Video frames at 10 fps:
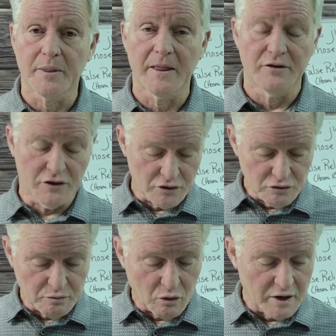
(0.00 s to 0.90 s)
The
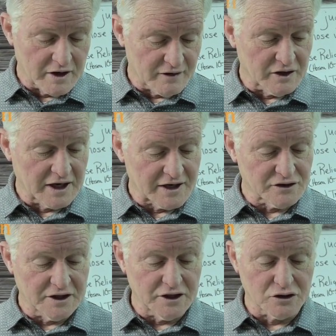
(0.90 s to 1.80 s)
third point of the
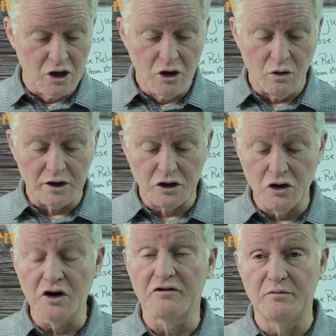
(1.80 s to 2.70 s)
lesson is what
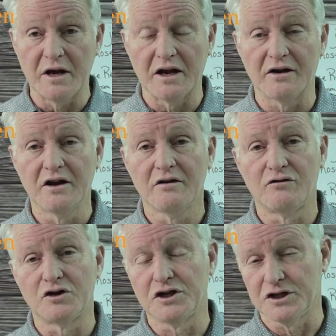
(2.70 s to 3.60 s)
could have been,
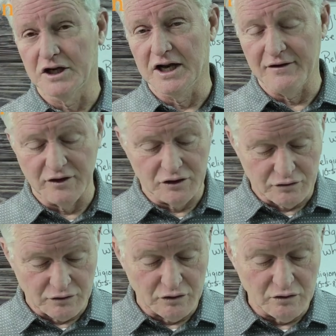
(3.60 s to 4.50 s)
verses 11
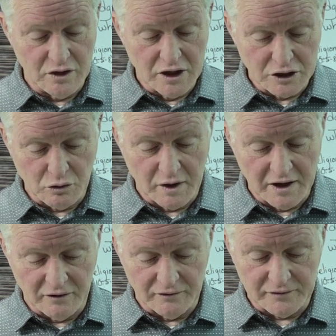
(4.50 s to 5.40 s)
through
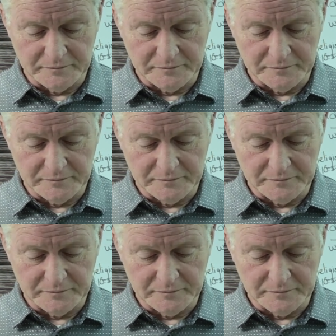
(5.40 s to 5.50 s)
12.